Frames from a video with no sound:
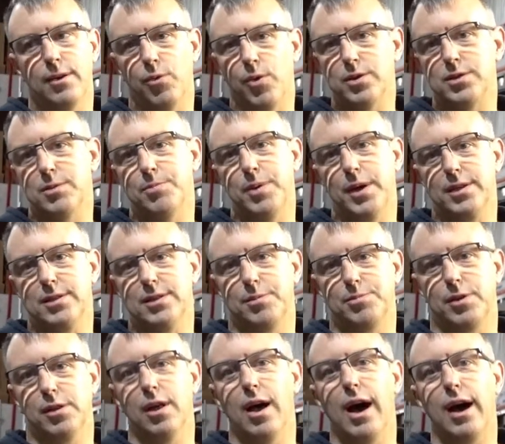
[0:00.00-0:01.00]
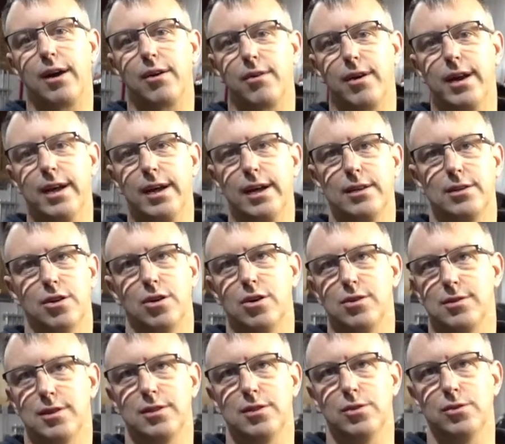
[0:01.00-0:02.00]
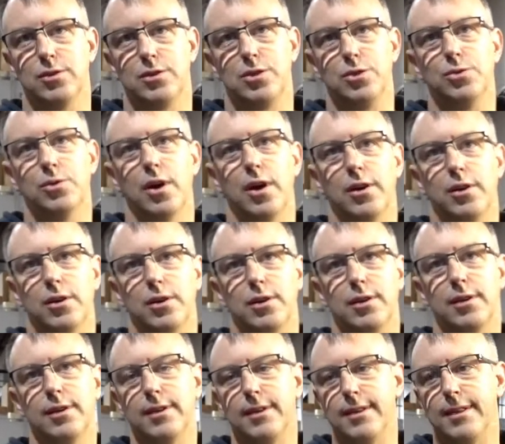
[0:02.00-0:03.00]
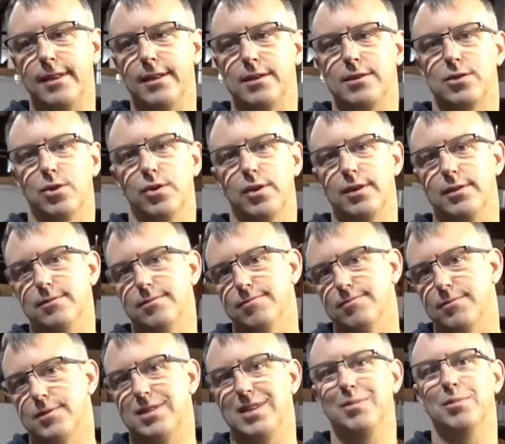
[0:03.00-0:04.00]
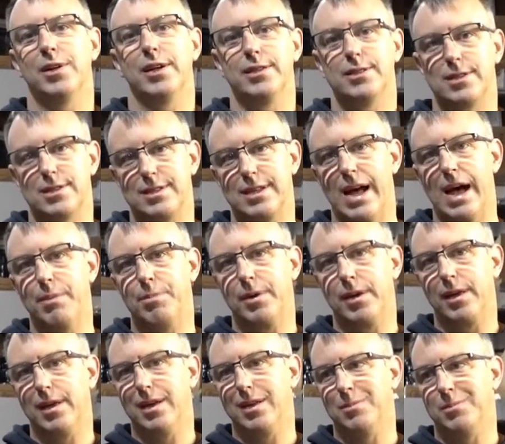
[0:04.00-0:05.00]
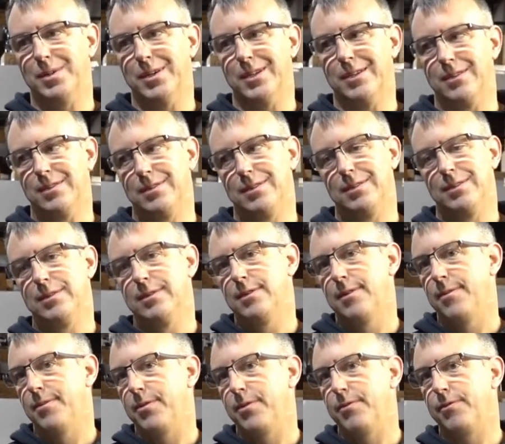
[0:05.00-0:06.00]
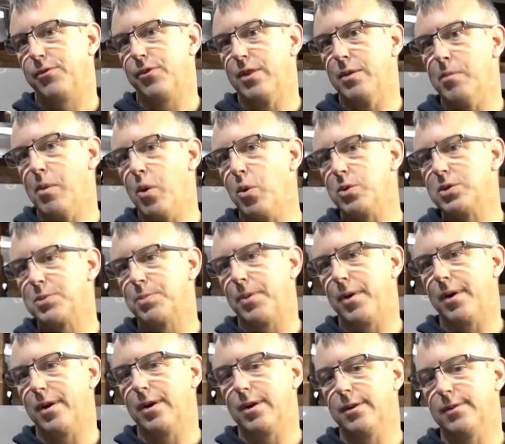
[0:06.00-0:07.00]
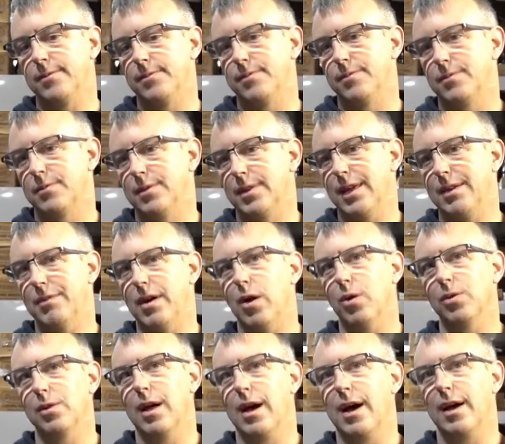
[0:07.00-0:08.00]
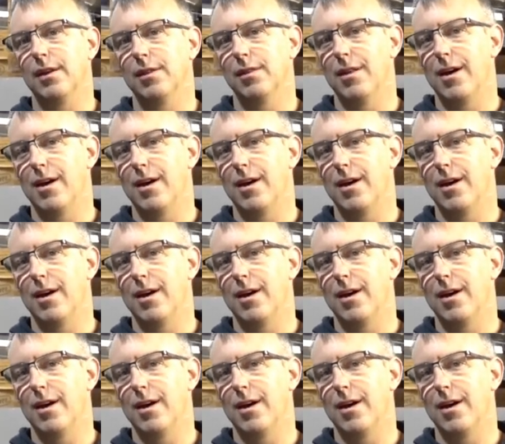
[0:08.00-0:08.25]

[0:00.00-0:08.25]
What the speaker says: once it picks up the lock ring, it turns into a 200, so it simulates a stop again. But for the most part, they've outlawed a